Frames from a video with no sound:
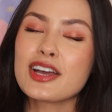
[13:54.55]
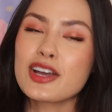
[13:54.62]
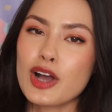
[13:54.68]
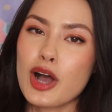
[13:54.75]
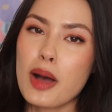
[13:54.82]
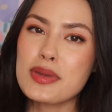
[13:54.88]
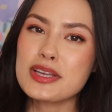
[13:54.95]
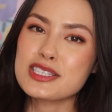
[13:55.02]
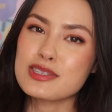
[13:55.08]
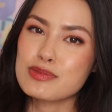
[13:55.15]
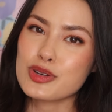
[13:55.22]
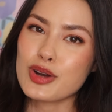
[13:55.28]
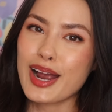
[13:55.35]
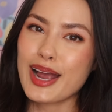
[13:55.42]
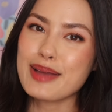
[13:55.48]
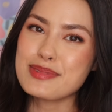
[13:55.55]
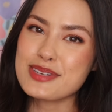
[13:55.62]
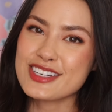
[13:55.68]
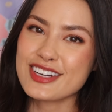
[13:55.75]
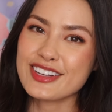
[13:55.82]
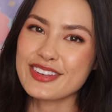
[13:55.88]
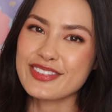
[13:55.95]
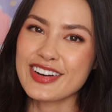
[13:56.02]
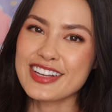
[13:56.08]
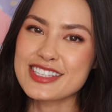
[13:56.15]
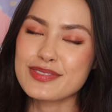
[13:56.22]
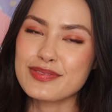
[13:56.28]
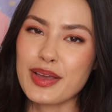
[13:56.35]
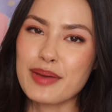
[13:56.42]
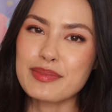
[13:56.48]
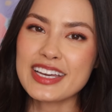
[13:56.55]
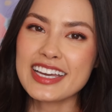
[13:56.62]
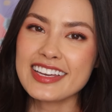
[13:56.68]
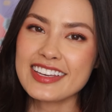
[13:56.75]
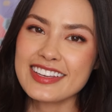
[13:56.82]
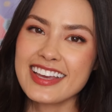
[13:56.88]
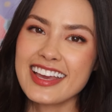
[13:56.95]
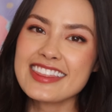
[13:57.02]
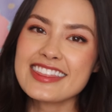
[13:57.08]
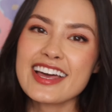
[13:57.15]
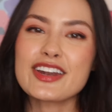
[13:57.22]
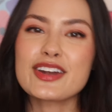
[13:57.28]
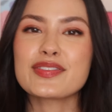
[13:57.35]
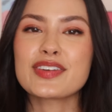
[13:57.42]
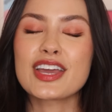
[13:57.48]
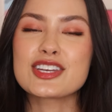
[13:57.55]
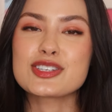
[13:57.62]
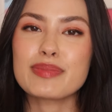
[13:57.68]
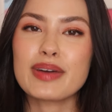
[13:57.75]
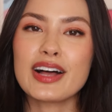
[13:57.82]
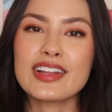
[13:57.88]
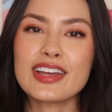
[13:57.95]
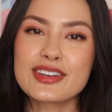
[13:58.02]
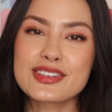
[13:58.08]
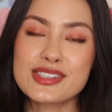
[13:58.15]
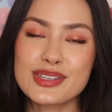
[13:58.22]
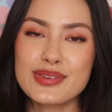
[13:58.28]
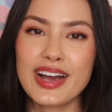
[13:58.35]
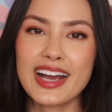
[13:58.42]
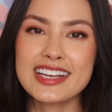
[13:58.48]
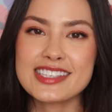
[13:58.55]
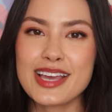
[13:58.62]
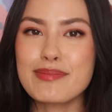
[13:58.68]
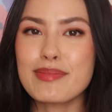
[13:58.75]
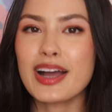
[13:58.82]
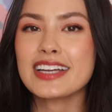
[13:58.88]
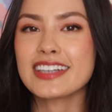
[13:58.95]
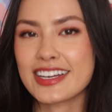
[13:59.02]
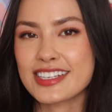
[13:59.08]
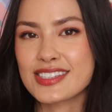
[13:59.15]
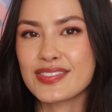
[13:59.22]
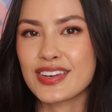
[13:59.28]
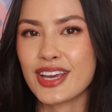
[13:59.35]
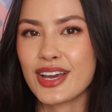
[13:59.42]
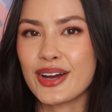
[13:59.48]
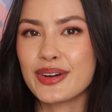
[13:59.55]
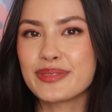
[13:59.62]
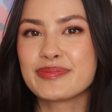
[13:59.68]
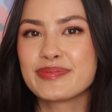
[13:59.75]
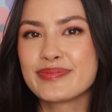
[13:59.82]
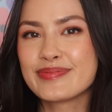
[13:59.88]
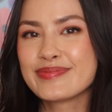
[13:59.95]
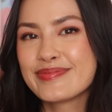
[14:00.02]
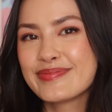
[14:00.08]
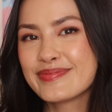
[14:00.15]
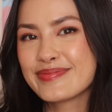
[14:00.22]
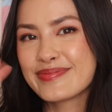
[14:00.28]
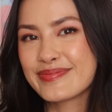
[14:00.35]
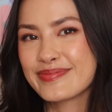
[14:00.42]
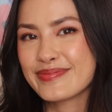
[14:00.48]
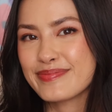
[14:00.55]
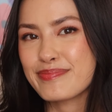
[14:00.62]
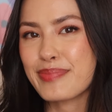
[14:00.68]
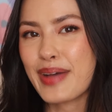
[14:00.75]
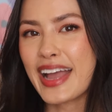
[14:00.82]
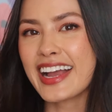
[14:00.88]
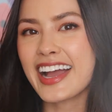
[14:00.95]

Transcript: comment, subscribe, share with your friends and family, hit that notification bell, and I'll see you guys in my next video. Bye